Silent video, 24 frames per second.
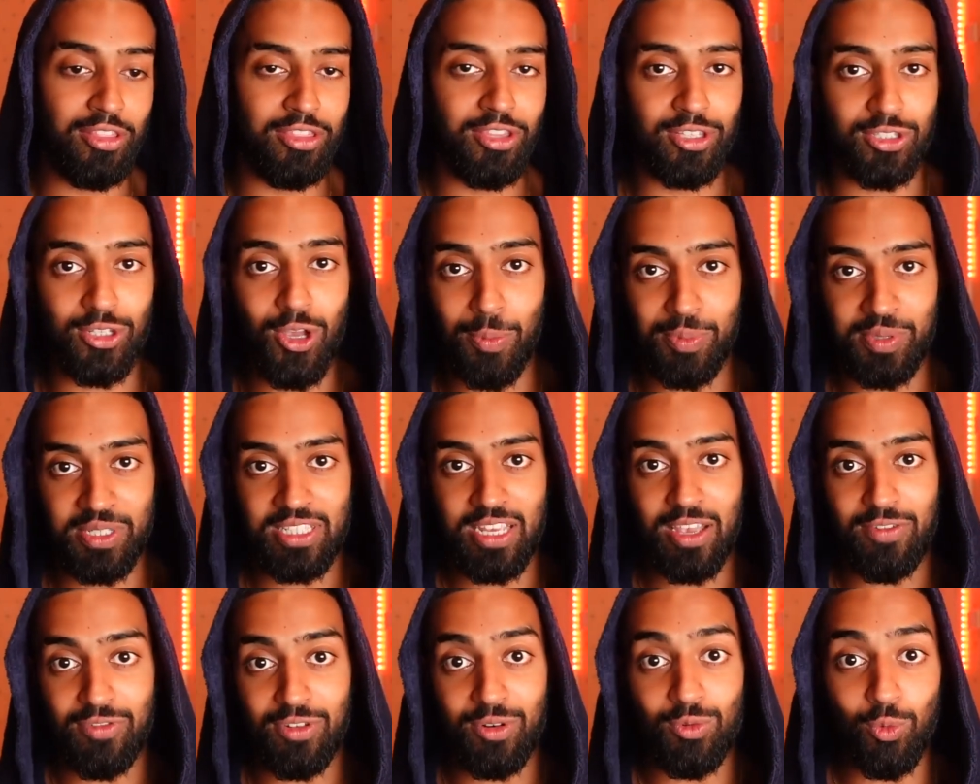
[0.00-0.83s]
the top
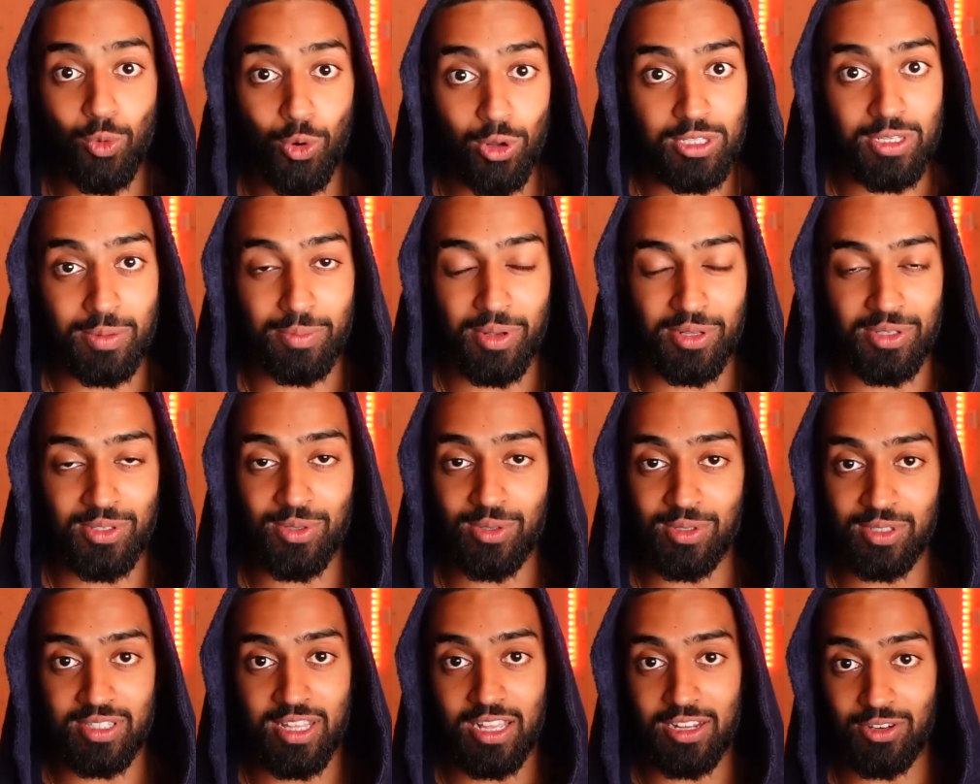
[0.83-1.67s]
7 water
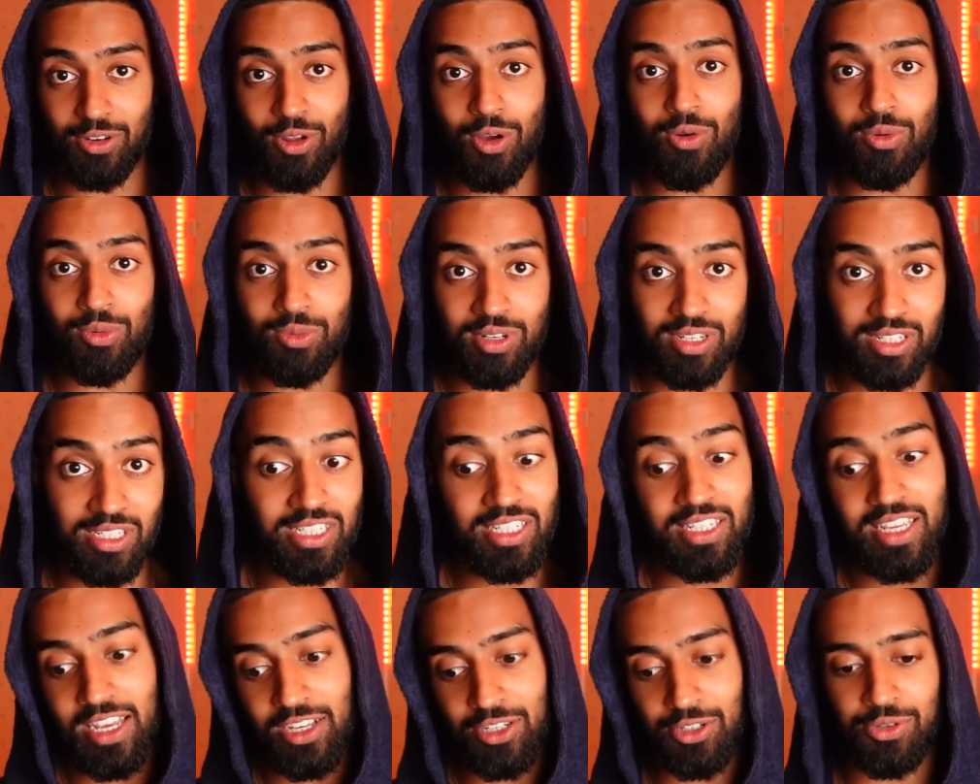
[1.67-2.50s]
bottles that don't
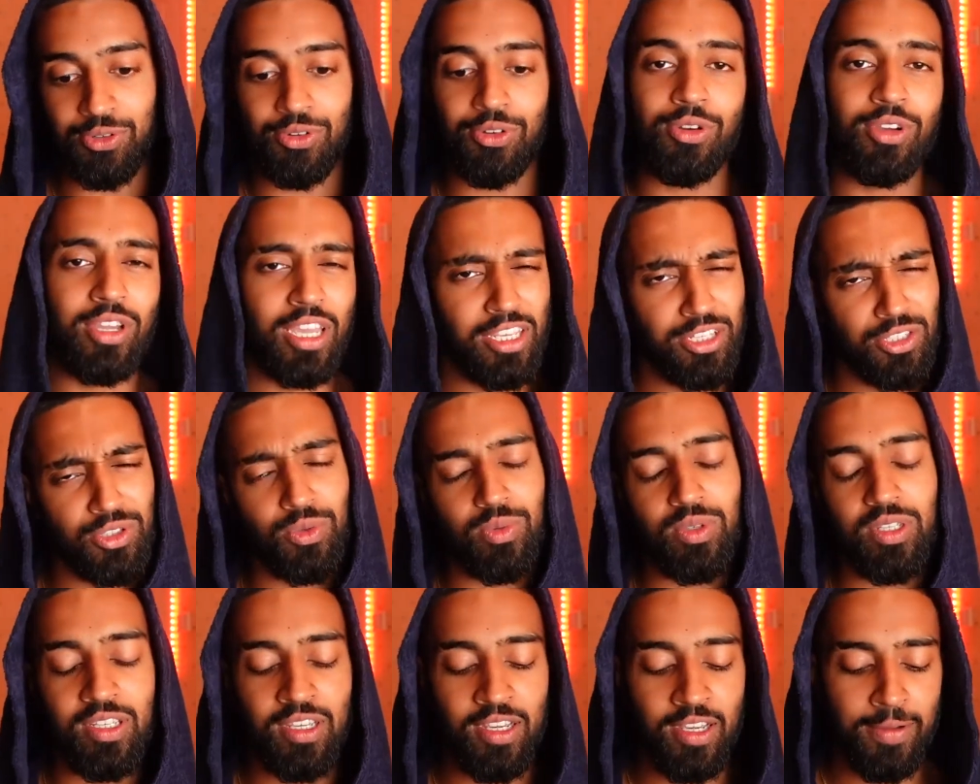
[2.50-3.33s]
leak estrogen. Okay,
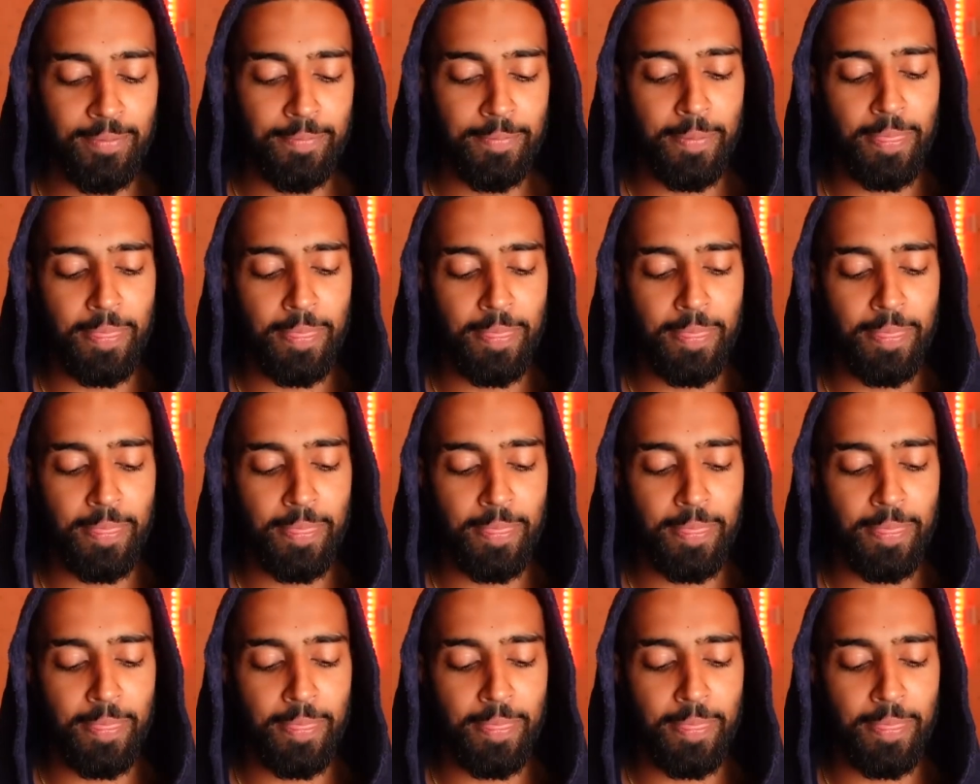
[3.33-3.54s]
sweet.